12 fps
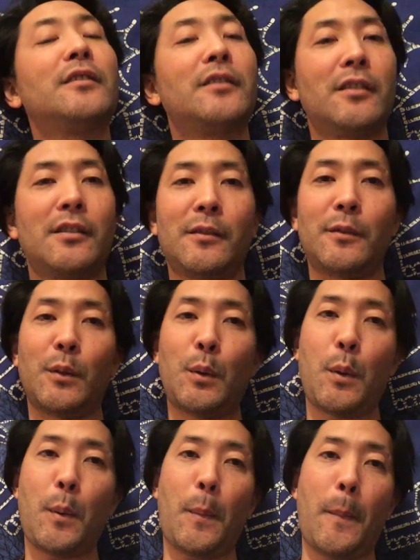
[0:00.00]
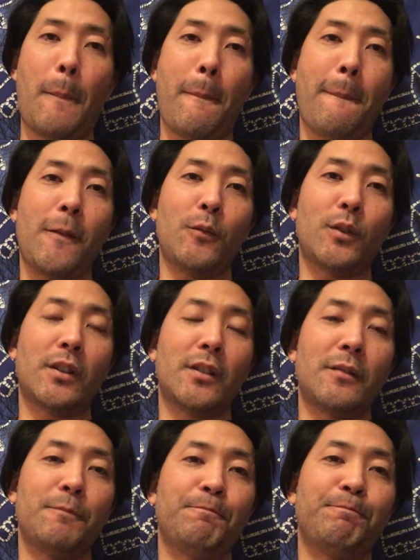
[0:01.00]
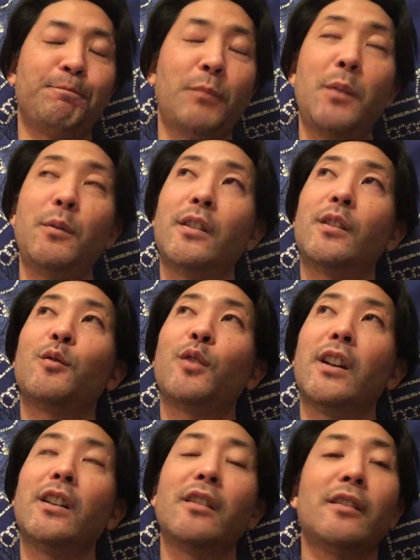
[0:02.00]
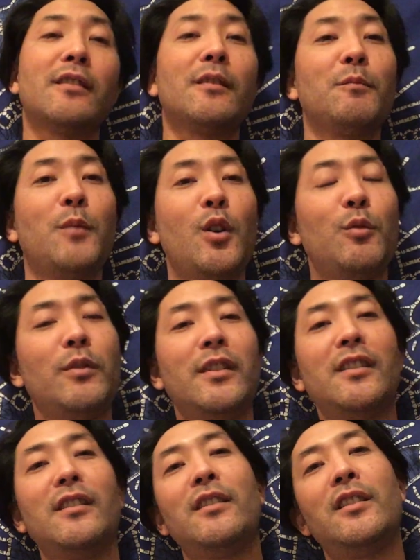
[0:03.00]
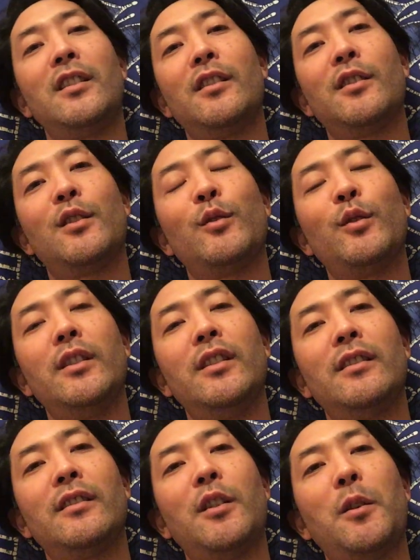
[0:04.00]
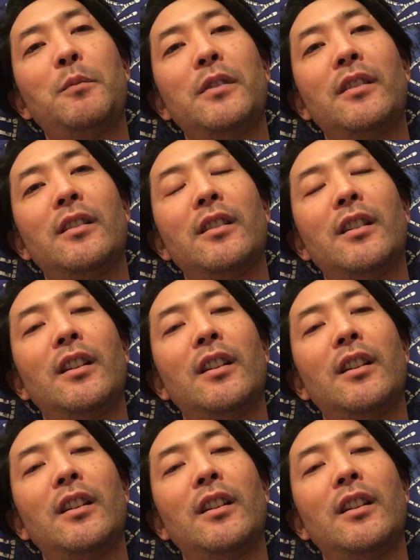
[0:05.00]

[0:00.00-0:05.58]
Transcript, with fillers: it's one of maybe the greatest moment in history is coming